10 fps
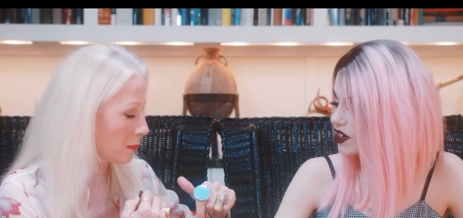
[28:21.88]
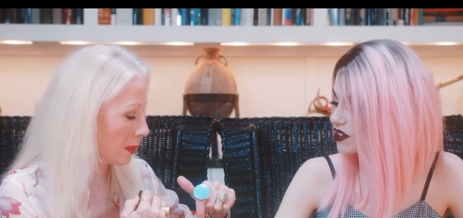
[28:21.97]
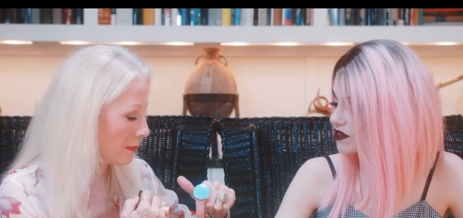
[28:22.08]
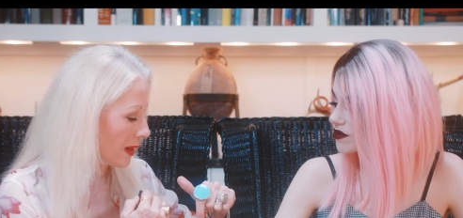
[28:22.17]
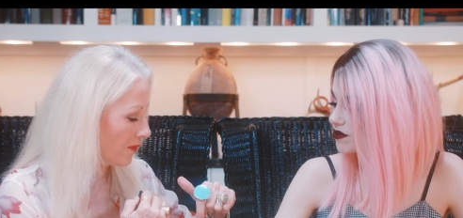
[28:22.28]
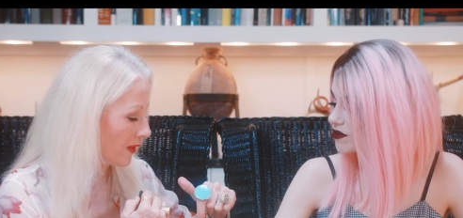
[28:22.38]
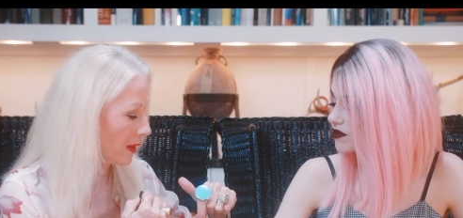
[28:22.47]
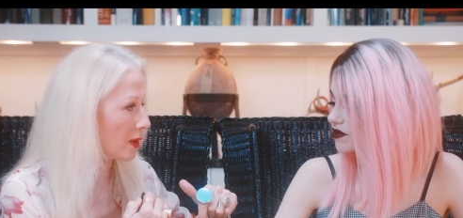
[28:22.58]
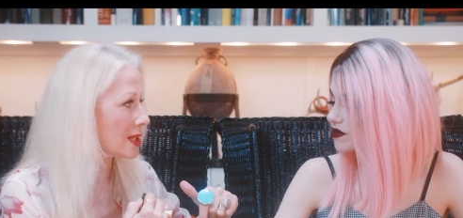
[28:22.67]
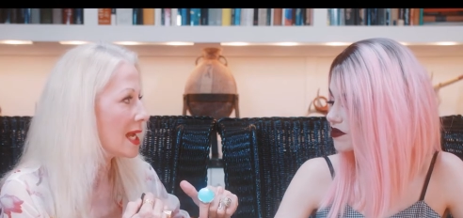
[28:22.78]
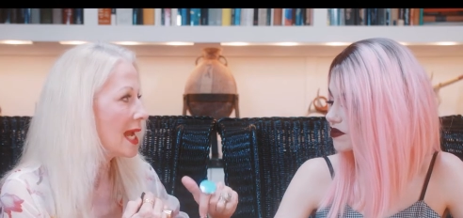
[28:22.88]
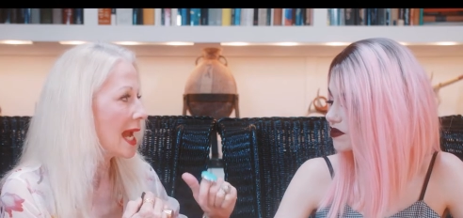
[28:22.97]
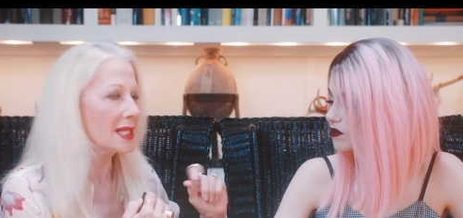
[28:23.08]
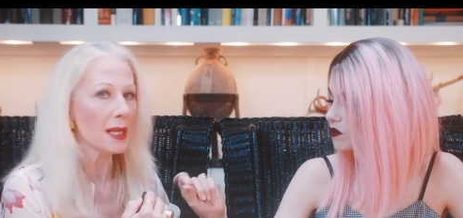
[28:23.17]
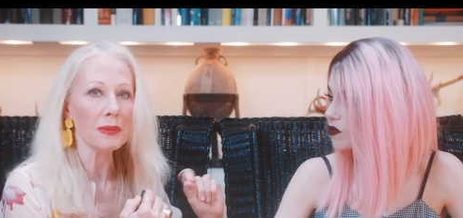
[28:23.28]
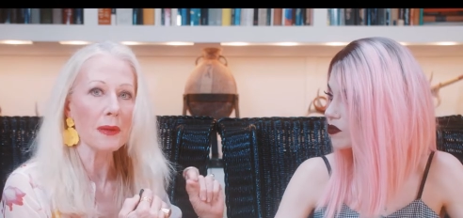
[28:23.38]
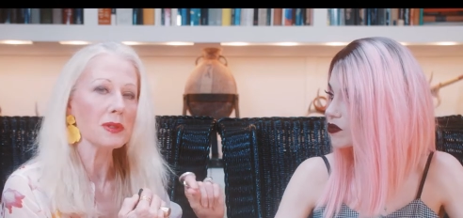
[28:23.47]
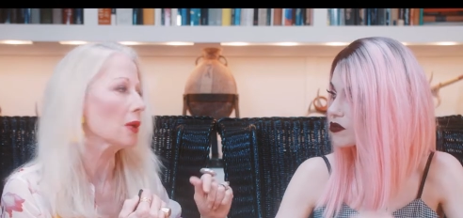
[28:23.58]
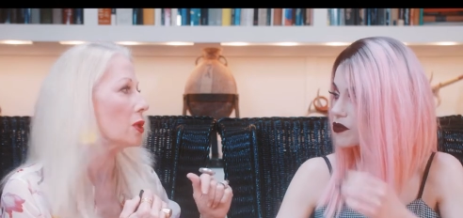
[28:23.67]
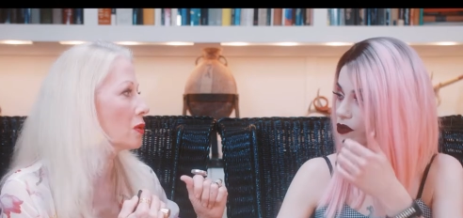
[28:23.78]
Speaker 1: it's one of my favorites. And sometimes
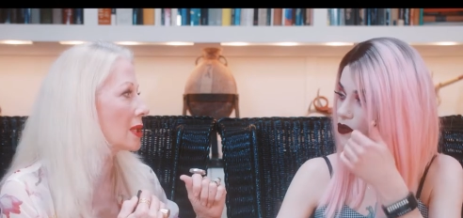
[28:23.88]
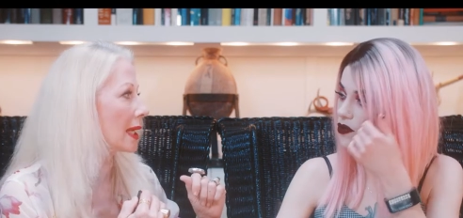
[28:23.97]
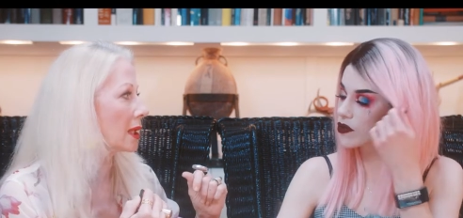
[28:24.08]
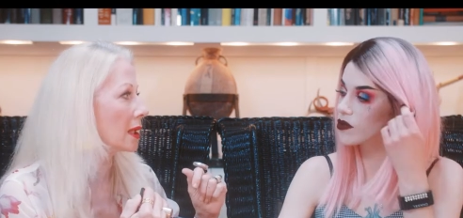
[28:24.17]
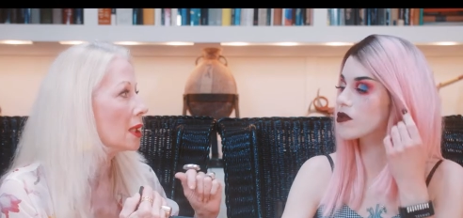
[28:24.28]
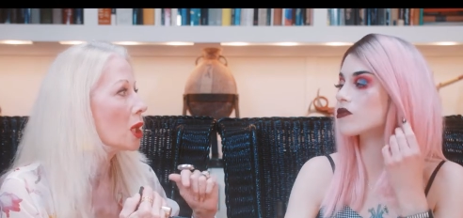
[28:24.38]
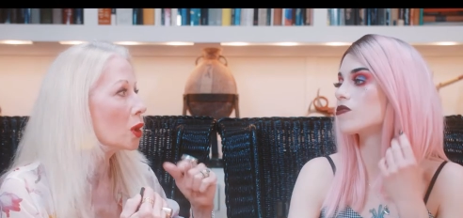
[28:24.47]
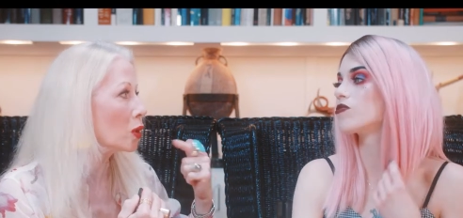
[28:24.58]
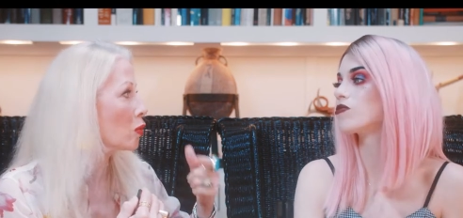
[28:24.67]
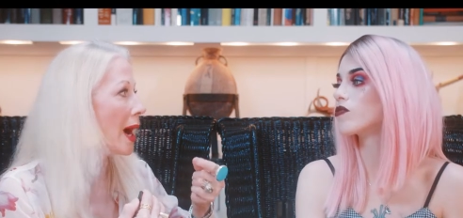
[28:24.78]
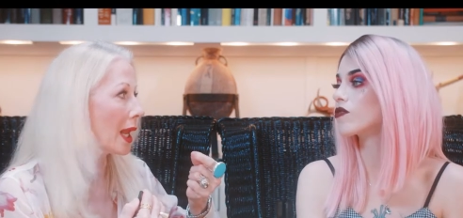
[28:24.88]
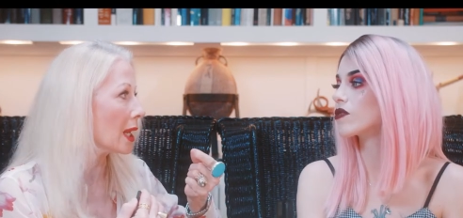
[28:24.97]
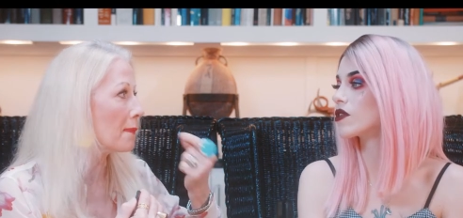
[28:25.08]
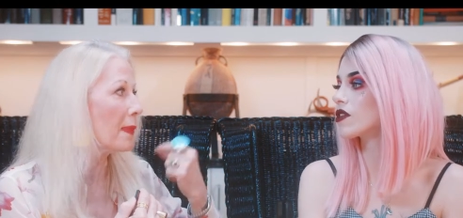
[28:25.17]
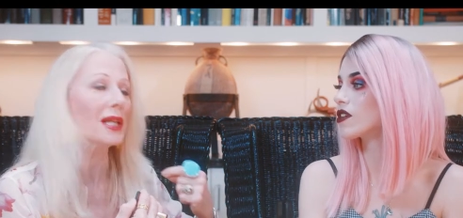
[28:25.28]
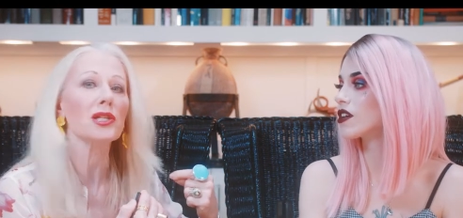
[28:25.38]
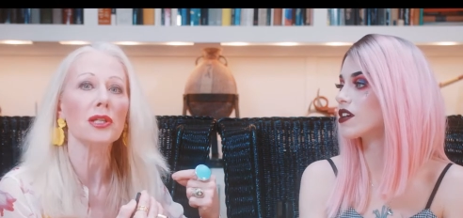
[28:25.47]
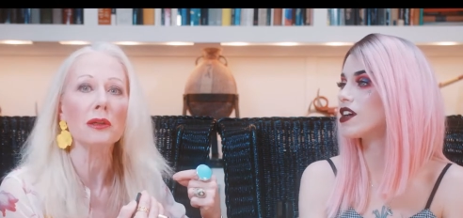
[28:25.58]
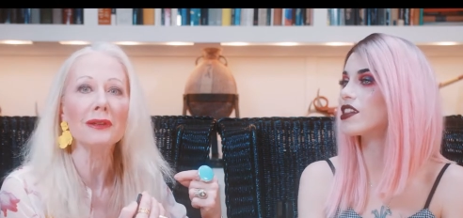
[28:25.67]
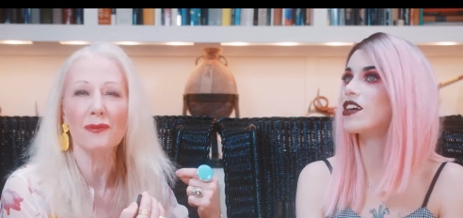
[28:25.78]
I'll use like the Cruella
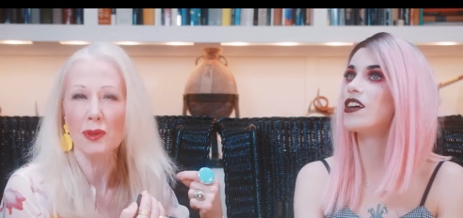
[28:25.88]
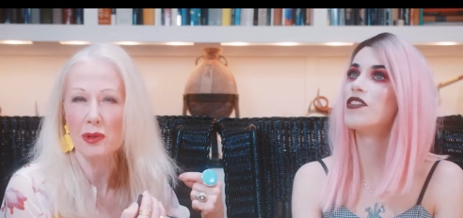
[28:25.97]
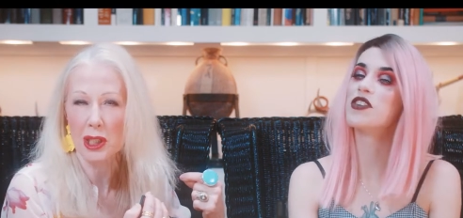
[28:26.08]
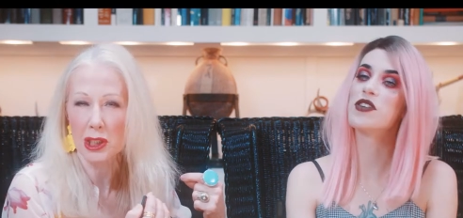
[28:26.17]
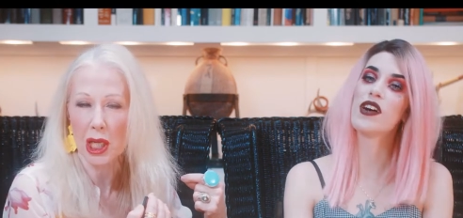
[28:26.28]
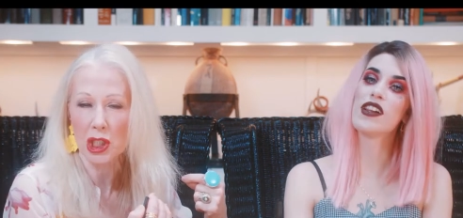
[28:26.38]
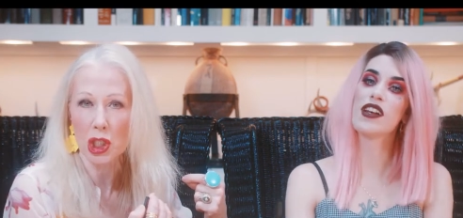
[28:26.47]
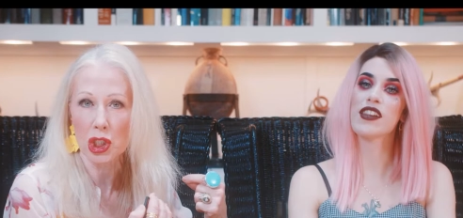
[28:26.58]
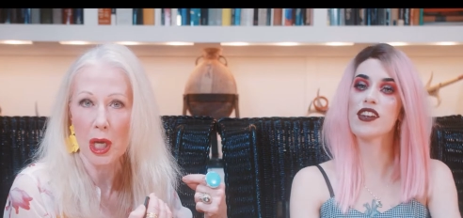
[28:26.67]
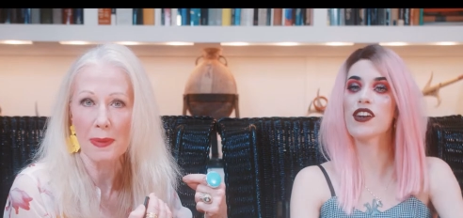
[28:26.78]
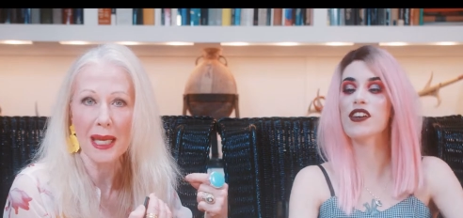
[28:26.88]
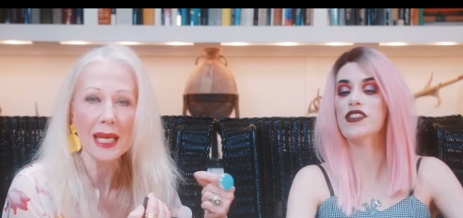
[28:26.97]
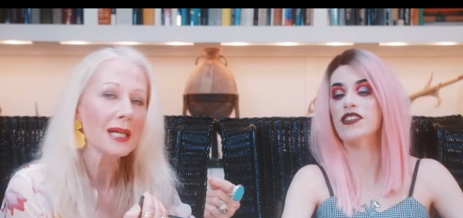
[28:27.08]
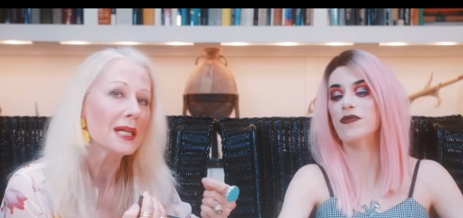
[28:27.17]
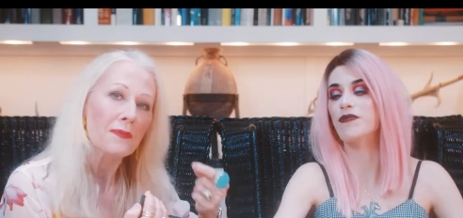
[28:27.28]
pencil, I even though it's a, Cruella, it's a chubby.